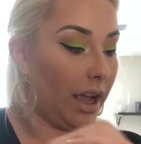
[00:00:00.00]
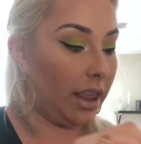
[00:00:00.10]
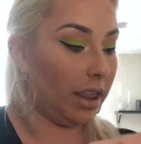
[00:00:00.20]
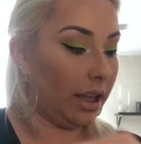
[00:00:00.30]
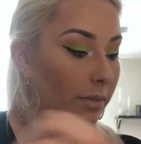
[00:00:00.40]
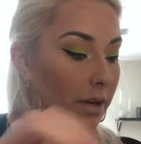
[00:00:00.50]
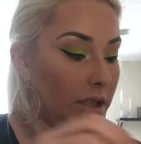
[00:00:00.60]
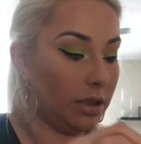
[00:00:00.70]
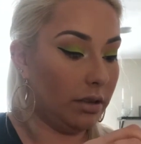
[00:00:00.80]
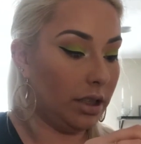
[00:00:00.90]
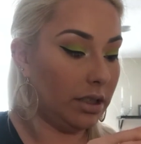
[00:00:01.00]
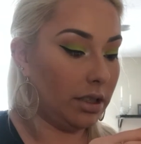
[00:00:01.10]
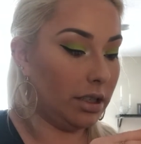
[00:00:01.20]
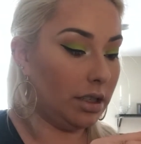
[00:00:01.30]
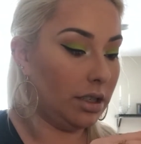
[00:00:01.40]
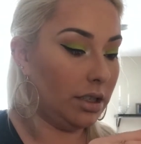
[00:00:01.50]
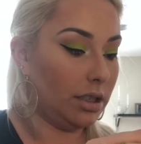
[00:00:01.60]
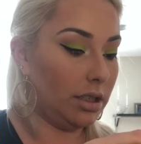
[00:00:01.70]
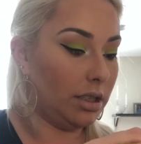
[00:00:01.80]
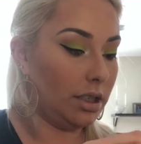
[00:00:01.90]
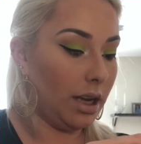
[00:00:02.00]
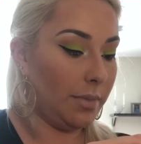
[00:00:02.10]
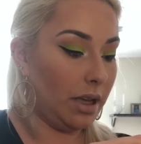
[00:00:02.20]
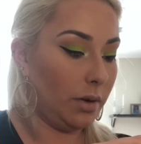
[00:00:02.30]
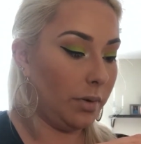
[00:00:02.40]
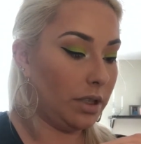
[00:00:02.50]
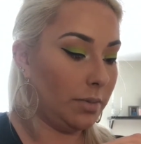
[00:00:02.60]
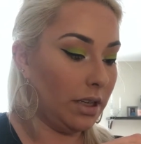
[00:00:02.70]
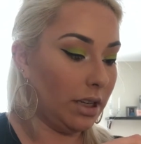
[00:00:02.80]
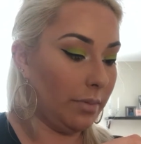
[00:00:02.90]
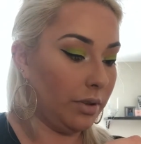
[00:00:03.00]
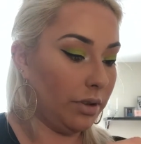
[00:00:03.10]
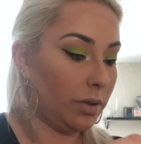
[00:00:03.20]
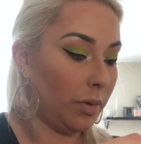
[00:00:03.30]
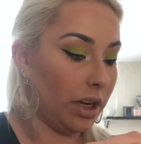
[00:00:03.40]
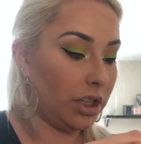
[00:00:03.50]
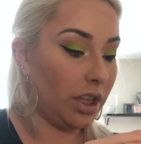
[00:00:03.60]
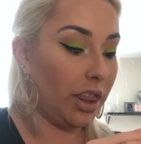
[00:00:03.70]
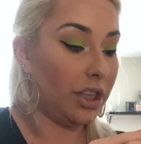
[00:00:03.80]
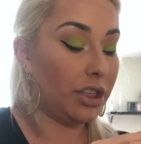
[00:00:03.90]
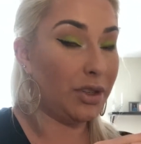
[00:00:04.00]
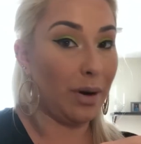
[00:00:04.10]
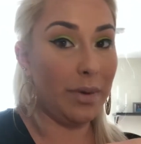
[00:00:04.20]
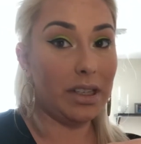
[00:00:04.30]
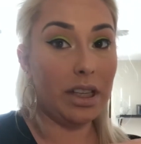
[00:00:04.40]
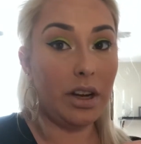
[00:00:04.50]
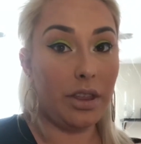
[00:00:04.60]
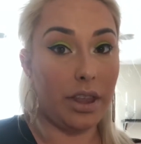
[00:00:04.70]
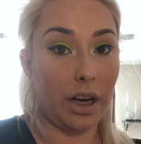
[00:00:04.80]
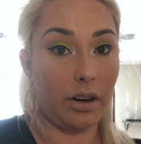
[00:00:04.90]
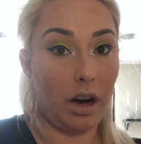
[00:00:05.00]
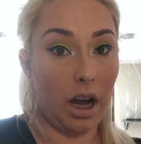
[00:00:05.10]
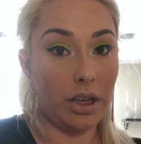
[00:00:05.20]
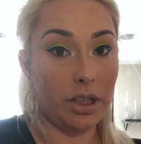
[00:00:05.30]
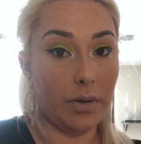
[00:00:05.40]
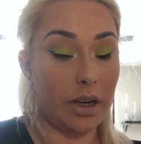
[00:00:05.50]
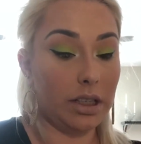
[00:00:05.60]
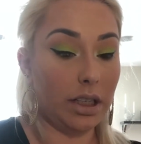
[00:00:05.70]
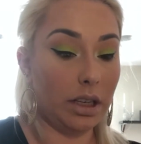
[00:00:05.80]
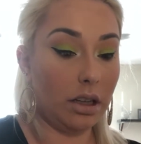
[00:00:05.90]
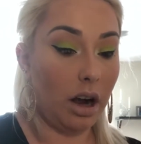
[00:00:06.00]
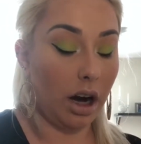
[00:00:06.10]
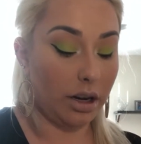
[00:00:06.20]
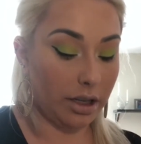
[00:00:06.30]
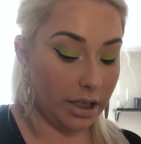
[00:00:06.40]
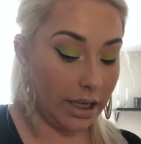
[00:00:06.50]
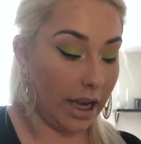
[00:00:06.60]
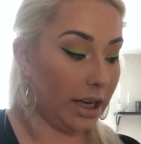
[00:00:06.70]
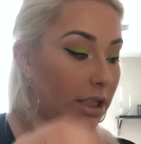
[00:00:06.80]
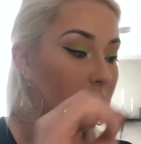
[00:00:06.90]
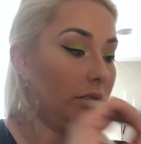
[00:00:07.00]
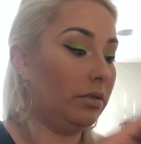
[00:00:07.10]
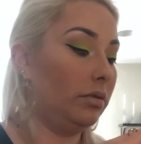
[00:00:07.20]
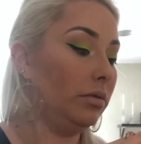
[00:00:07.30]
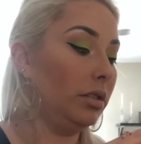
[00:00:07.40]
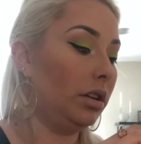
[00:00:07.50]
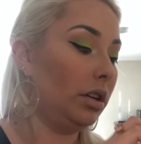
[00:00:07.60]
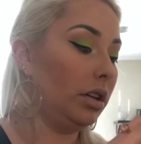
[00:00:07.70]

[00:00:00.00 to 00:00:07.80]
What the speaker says: I think I'm gonna do these demi wispy doubles, which the strip is a little thicker on, so it is a little harder to get it to